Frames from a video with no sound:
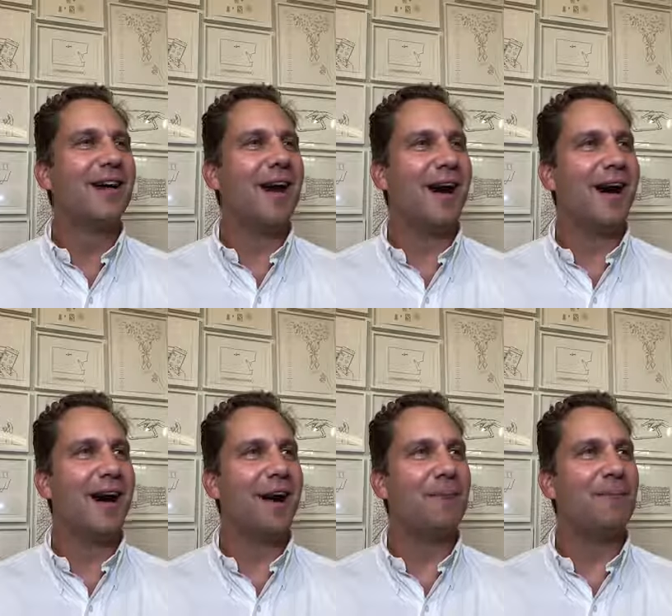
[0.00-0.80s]

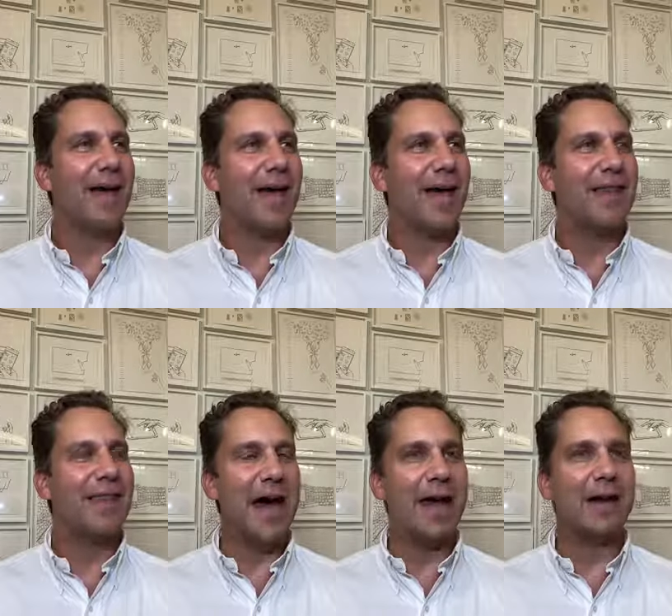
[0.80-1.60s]
And
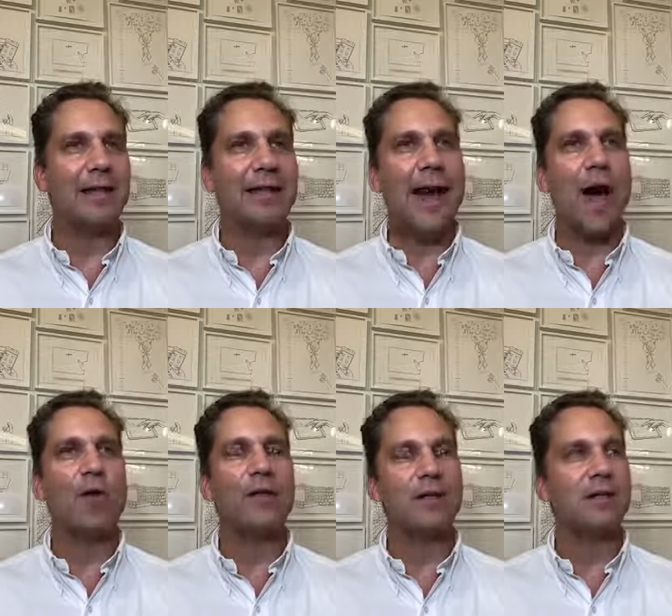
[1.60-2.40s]
that
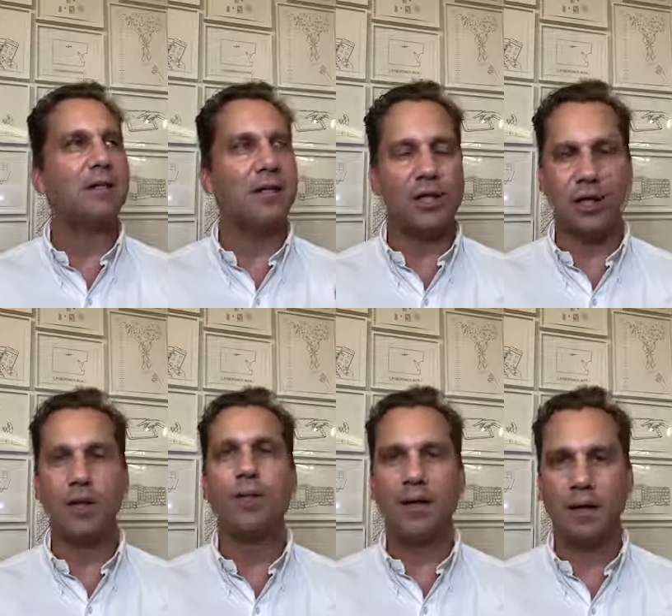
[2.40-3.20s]
allowance to be
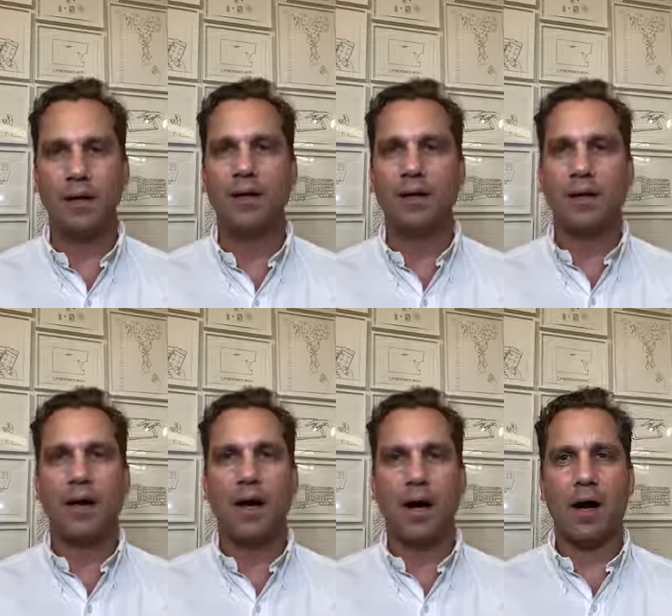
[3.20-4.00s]
human
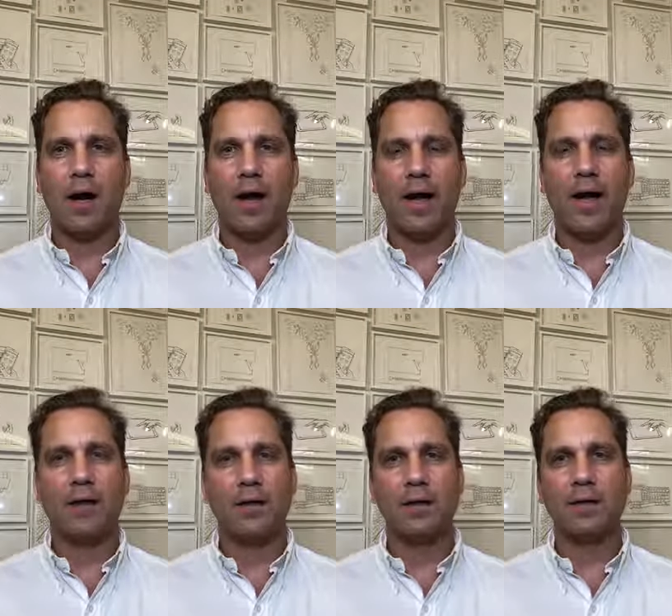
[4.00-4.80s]

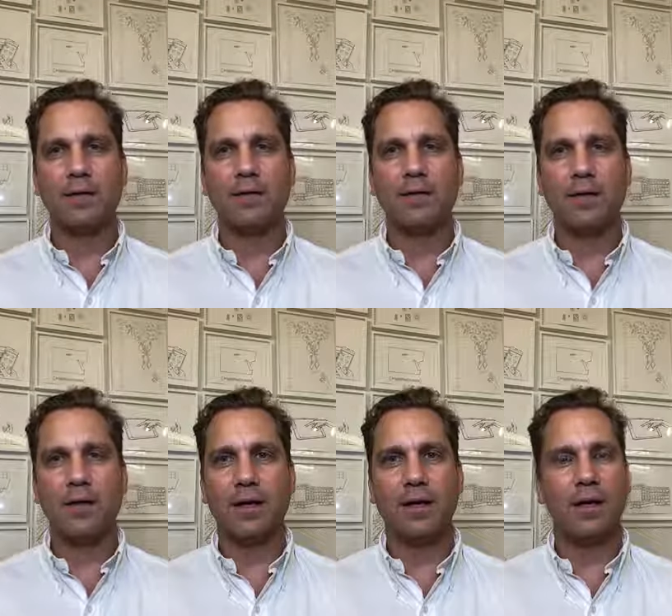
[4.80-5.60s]
and
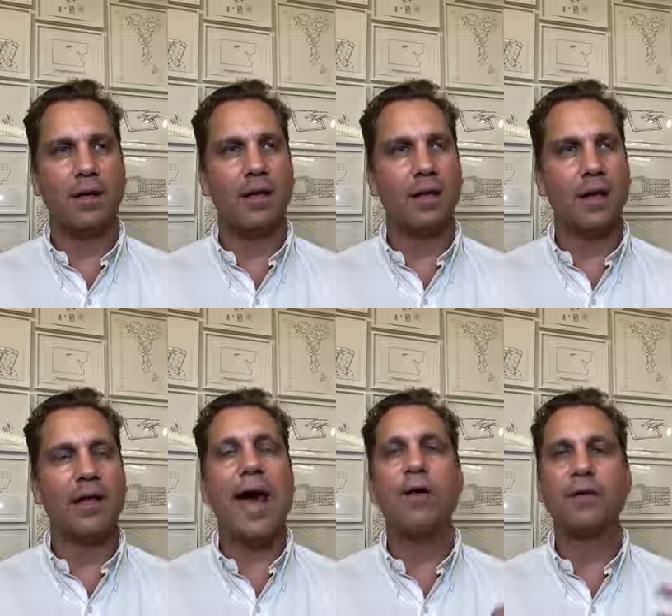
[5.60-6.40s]
the
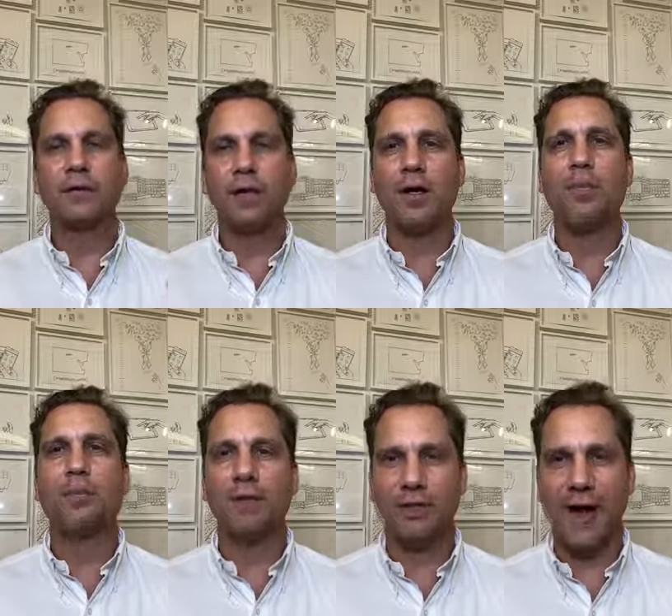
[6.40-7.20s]
allowance for
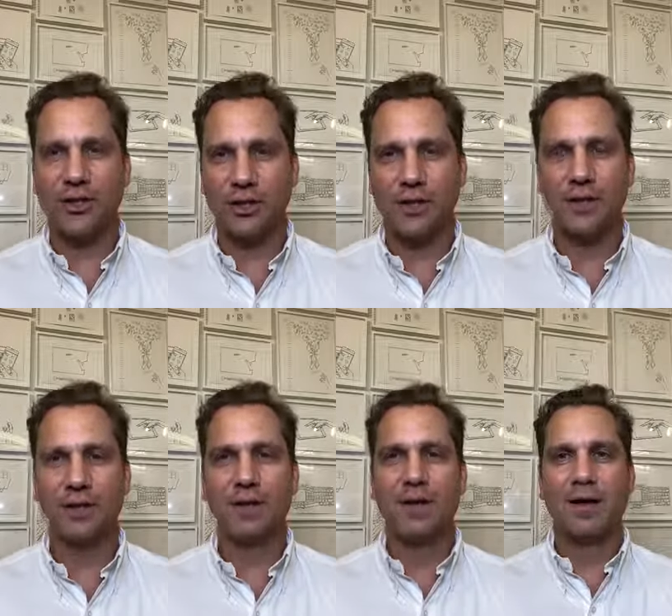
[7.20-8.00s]

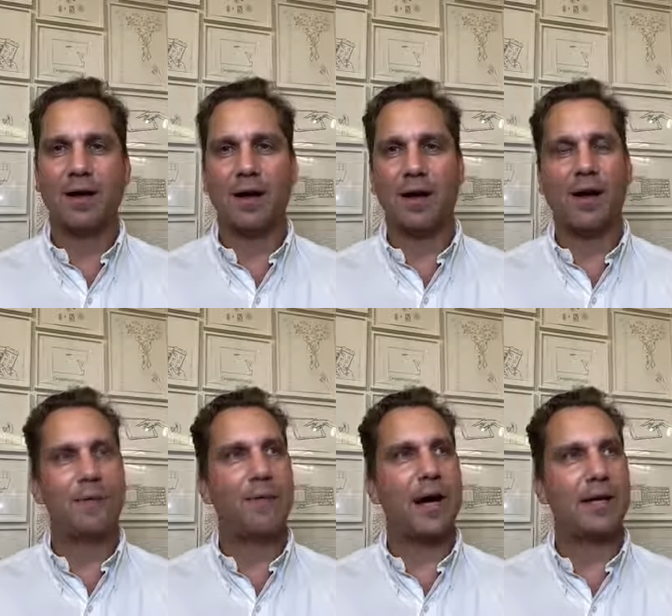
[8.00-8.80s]
imperfection,
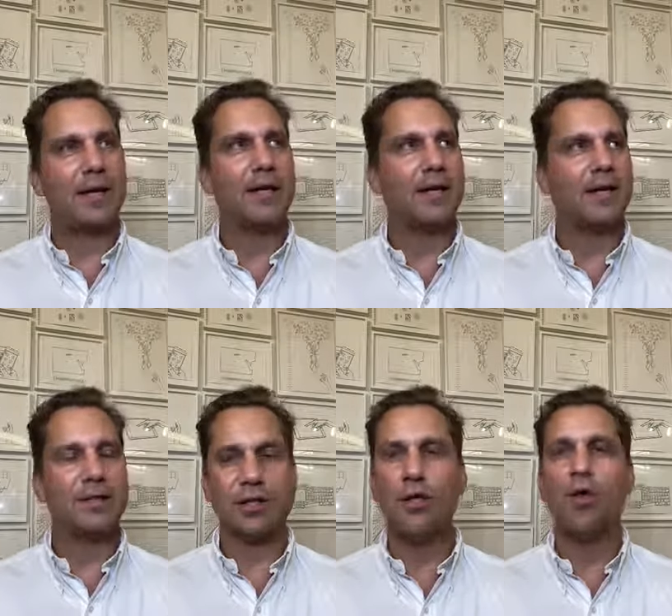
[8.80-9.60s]
I think,
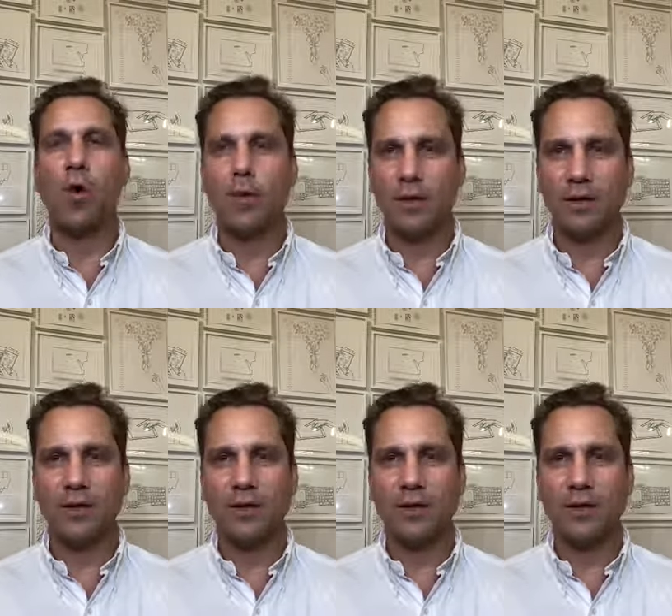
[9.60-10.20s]
is the new normal.